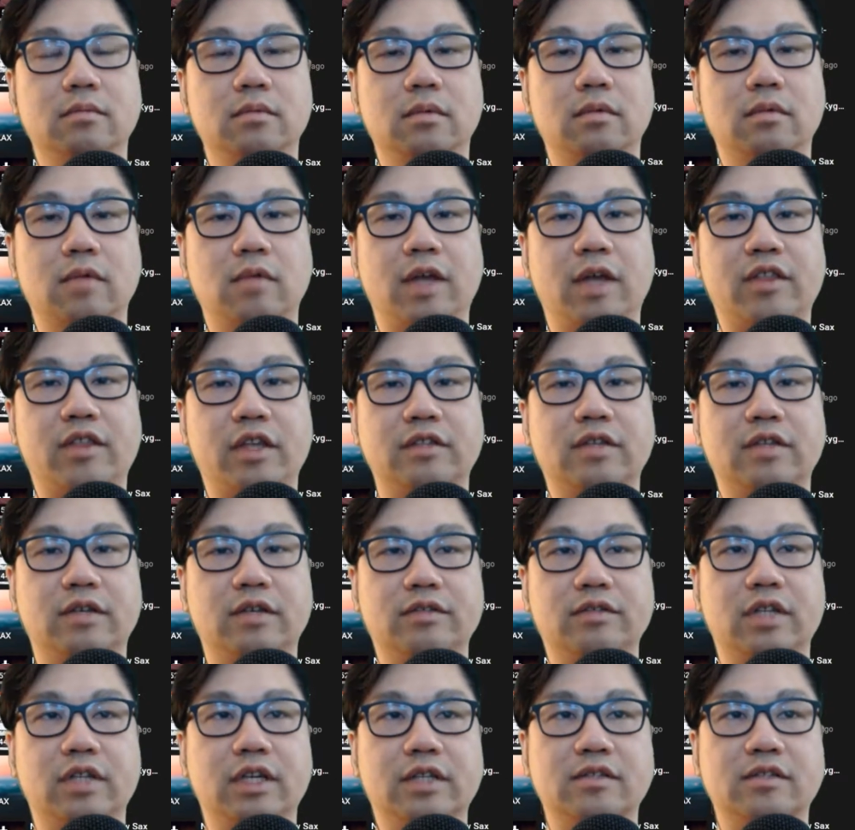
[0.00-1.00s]
I think
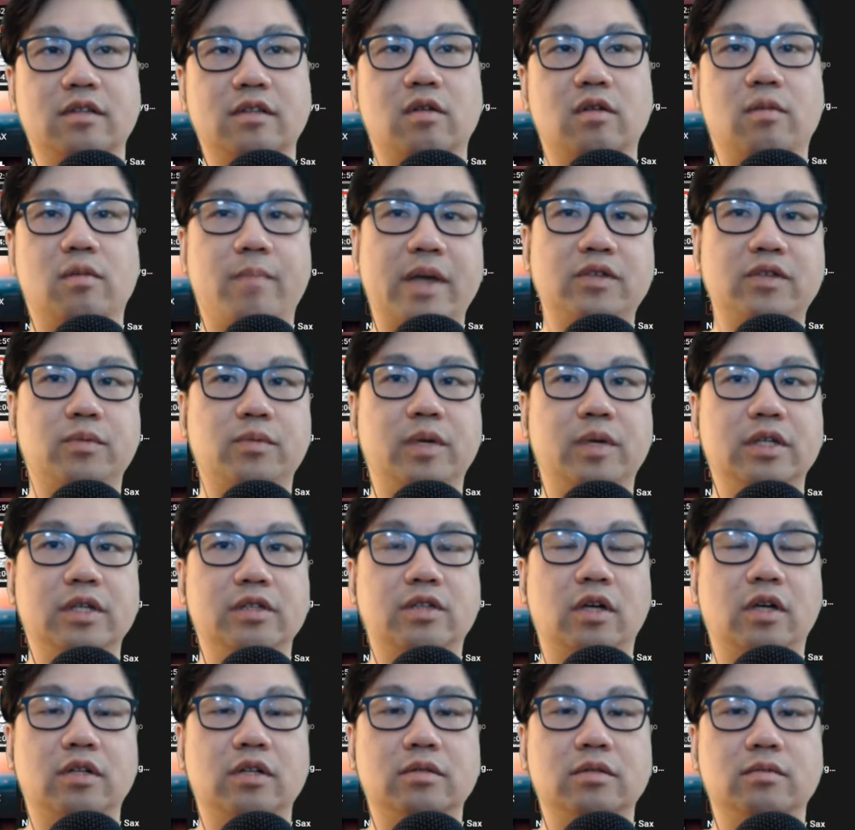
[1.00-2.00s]
tilting is their best way to
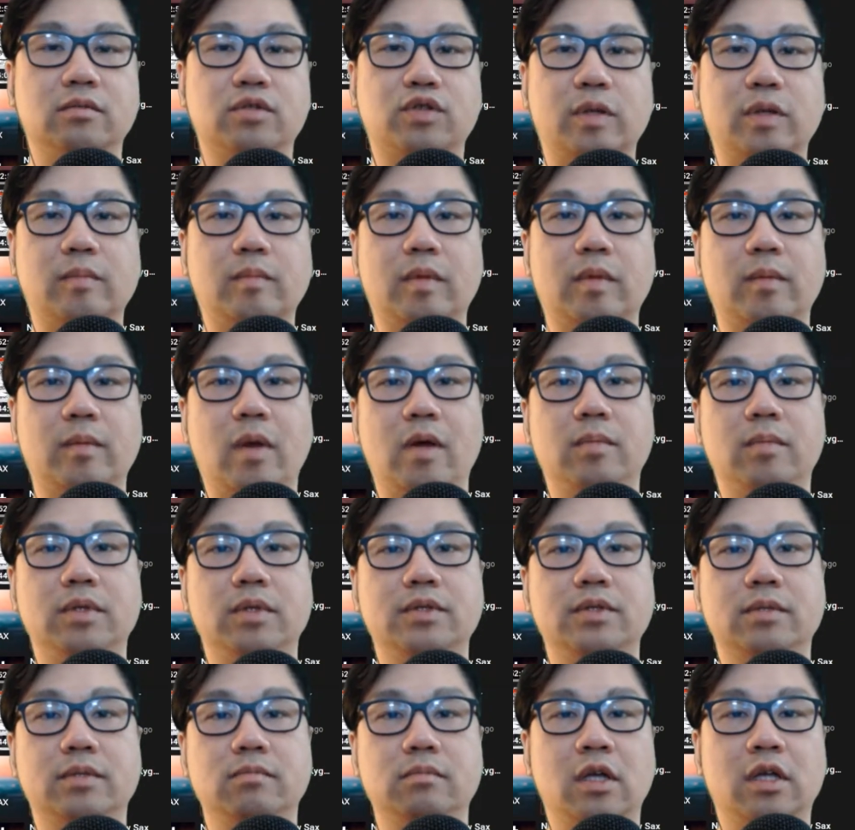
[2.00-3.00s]
start streaming
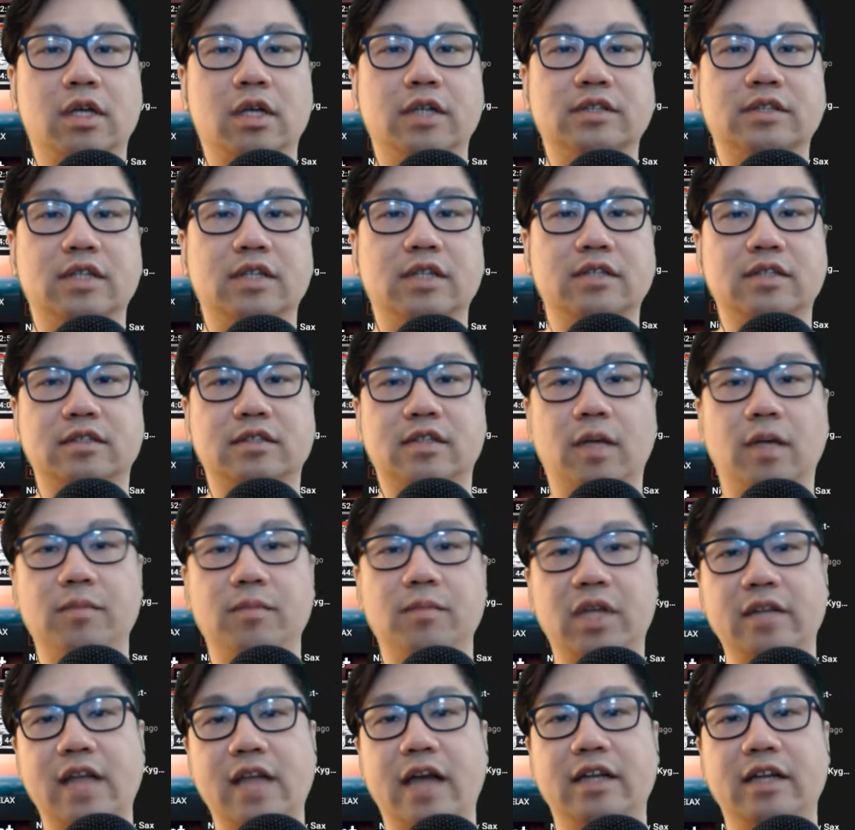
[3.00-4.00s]
marbles, because it's
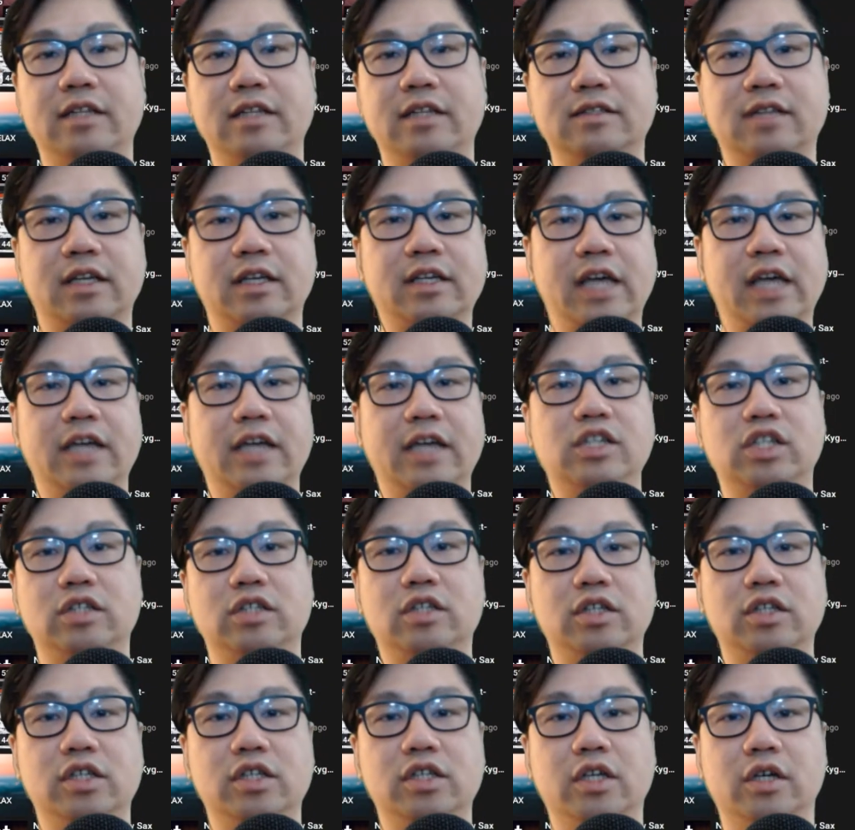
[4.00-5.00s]
something that is engaging
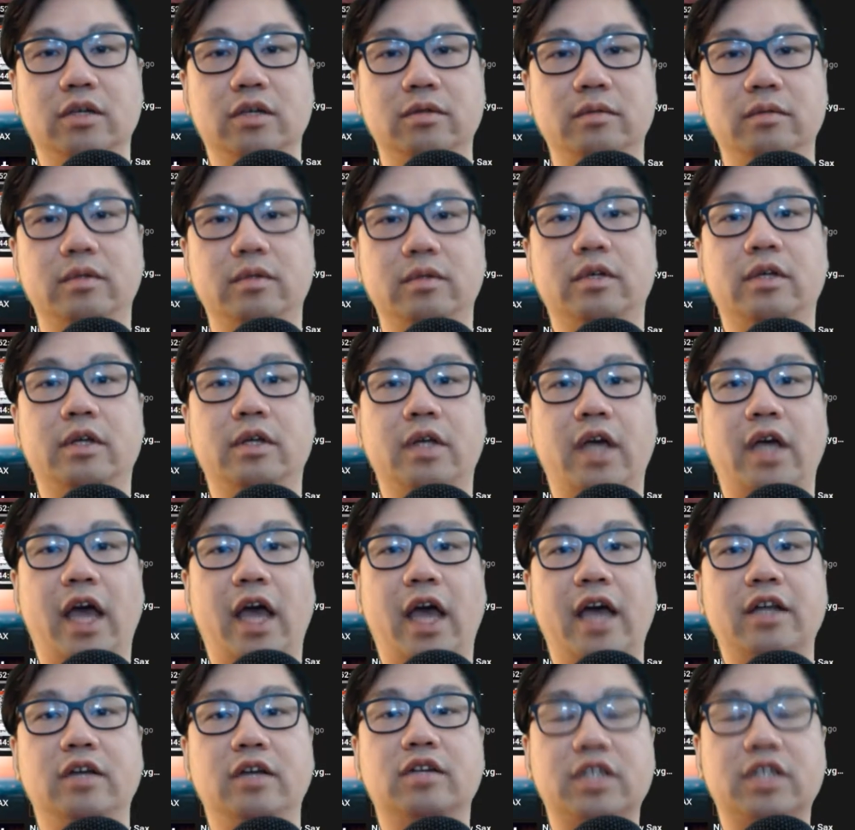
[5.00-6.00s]
to you,
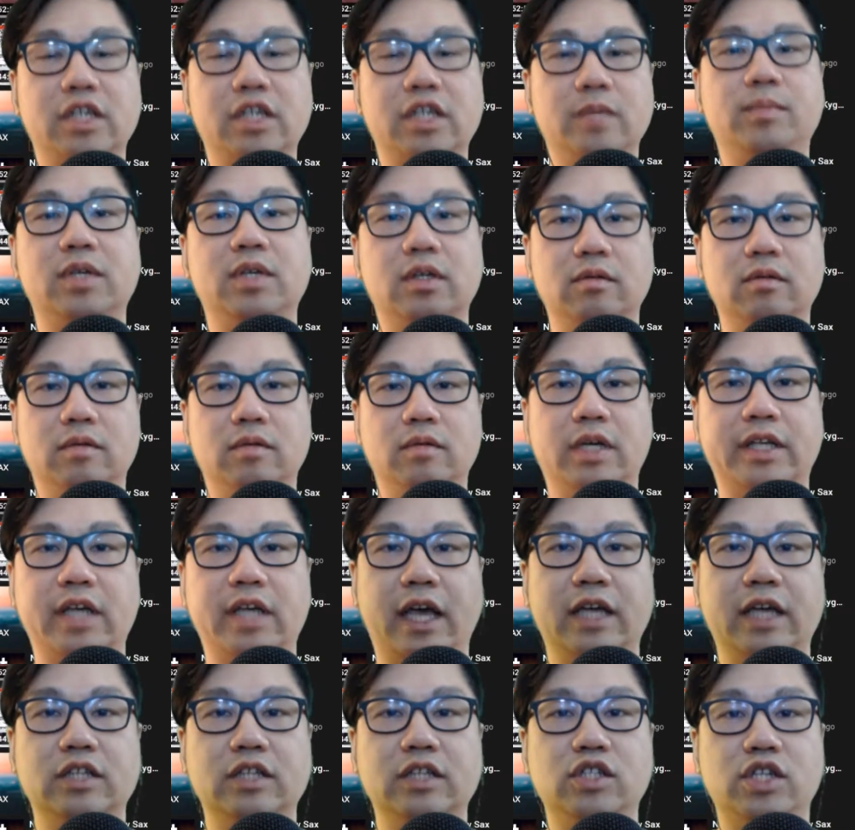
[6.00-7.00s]
and it'll keep you
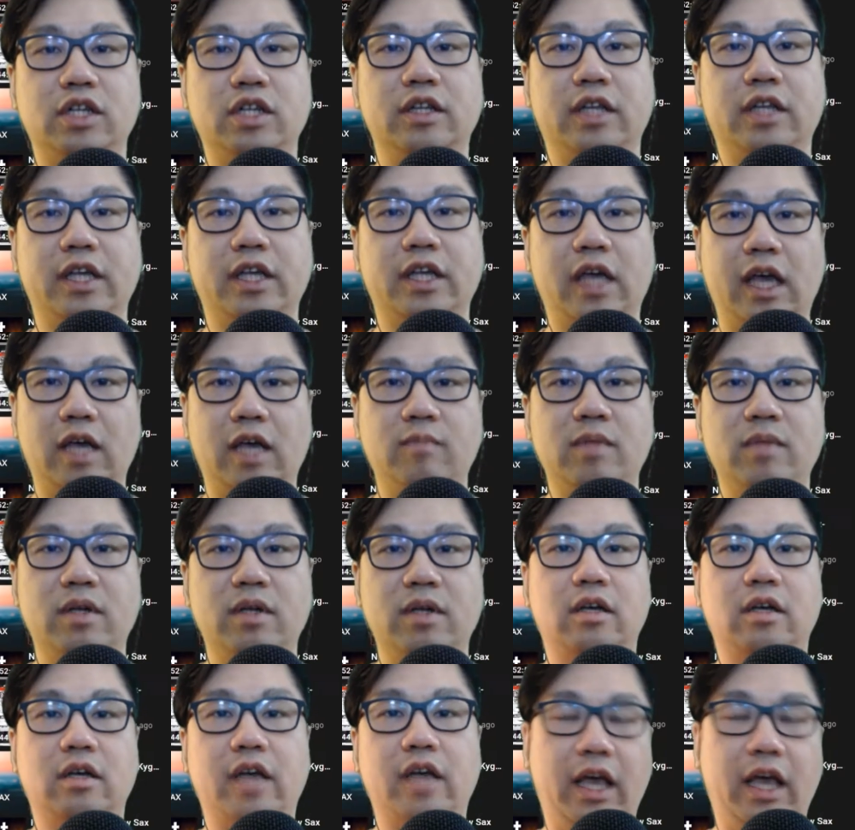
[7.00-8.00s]
engaged in the game,
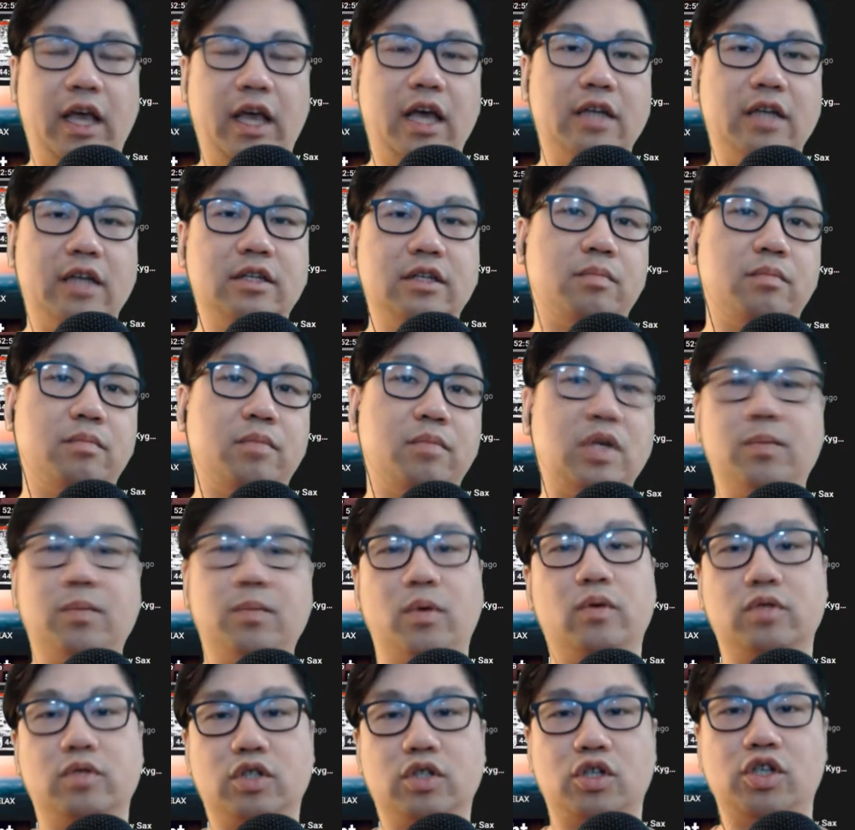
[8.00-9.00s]
and
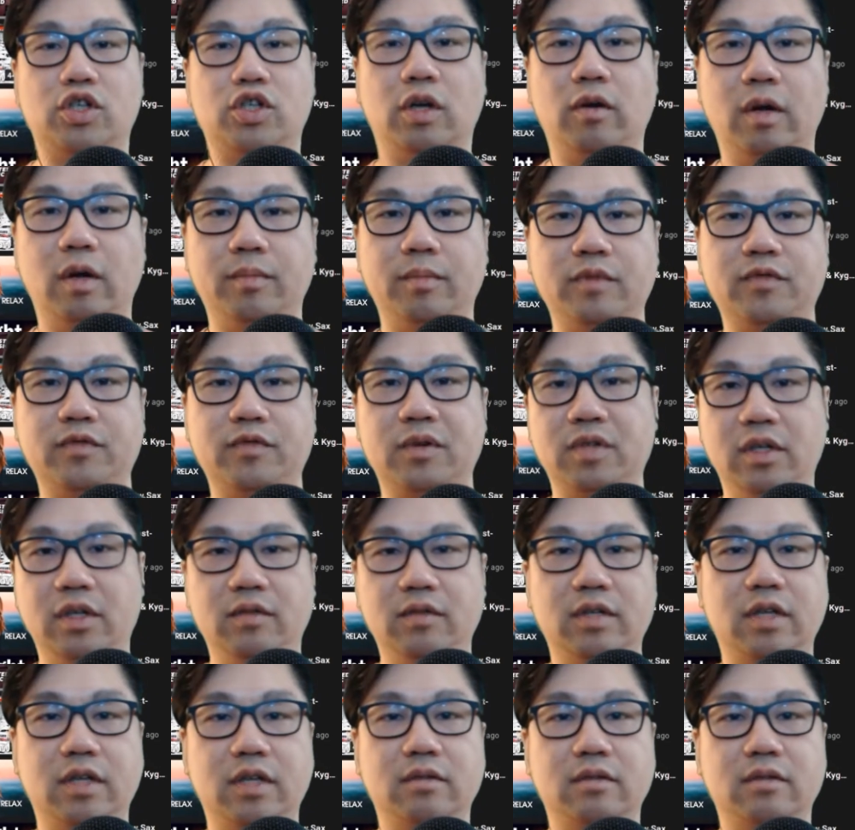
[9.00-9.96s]
people will just show up if you're tilting.